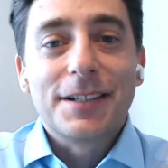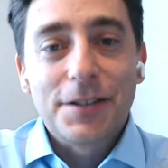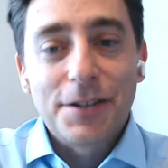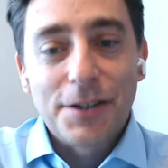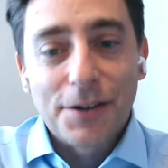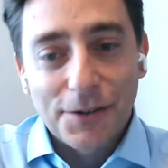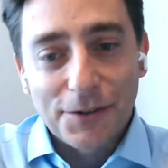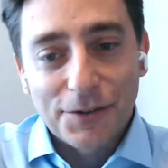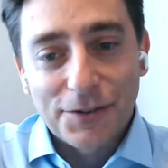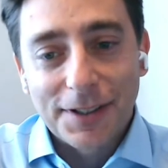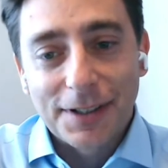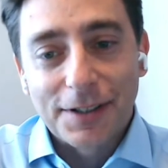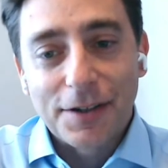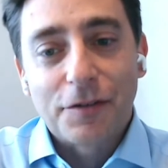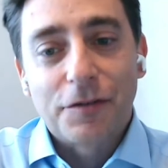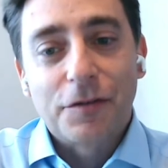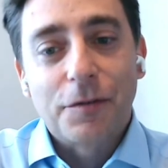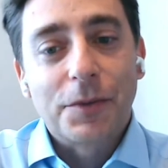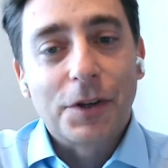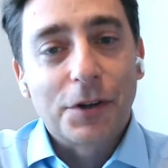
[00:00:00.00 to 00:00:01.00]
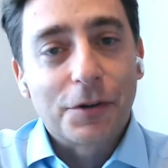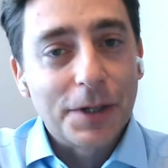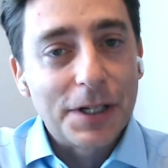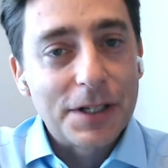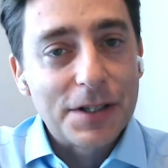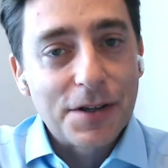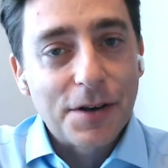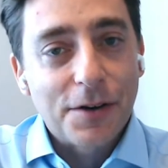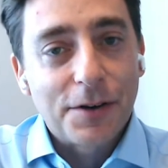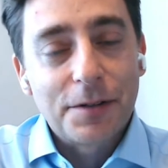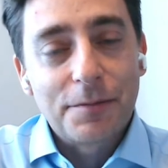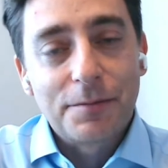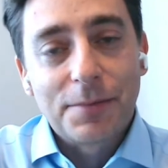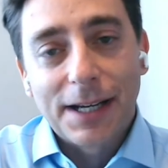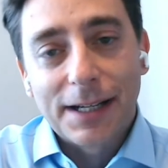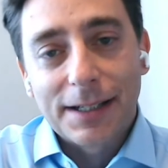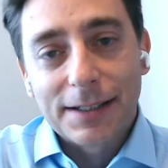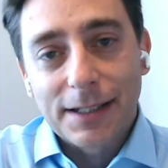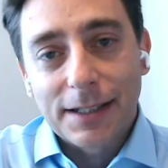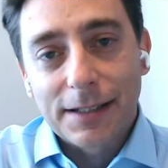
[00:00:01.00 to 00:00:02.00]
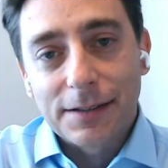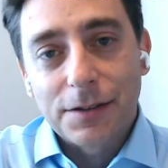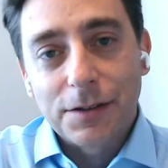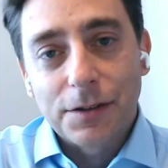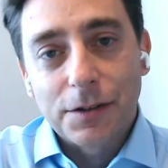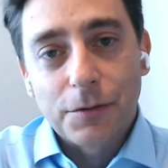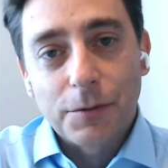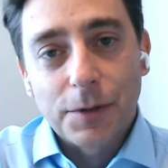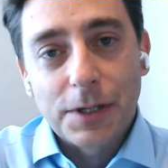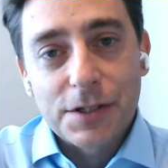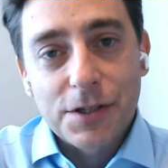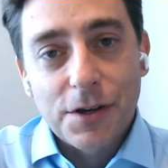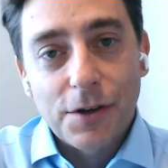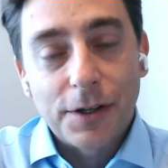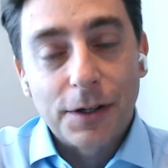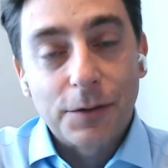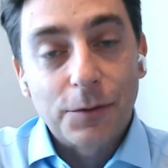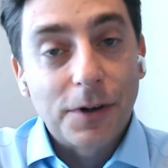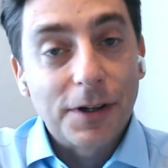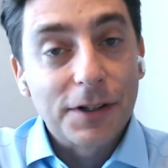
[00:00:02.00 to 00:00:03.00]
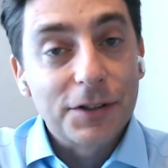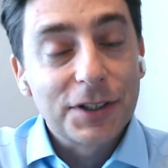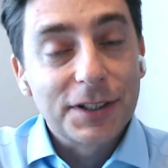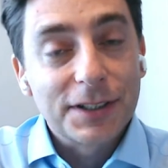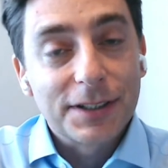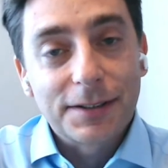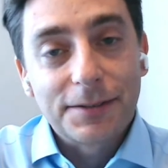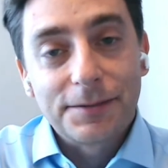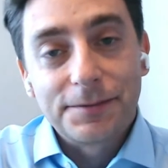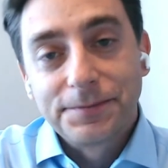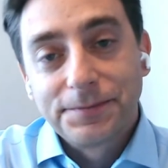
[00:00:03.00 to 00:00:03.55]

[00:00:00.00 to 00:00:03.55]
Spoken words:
years to go from the mm-hmm. green zone in Baghdad to the green zone in Washington.